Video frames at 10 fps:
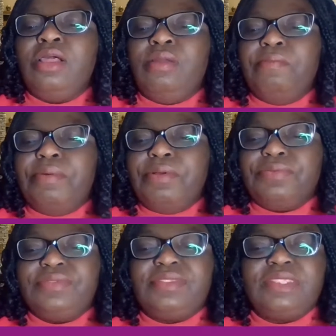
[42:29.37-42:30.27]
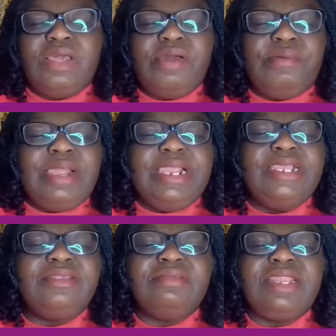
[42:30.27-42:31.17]
bones. All right,
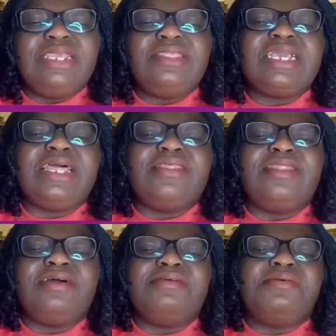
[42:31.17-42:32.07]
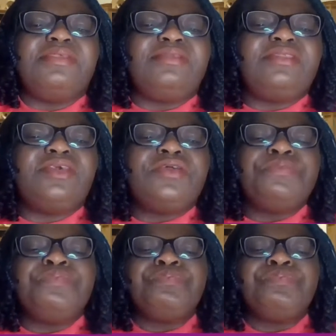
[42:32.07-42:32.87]
so let's take another question.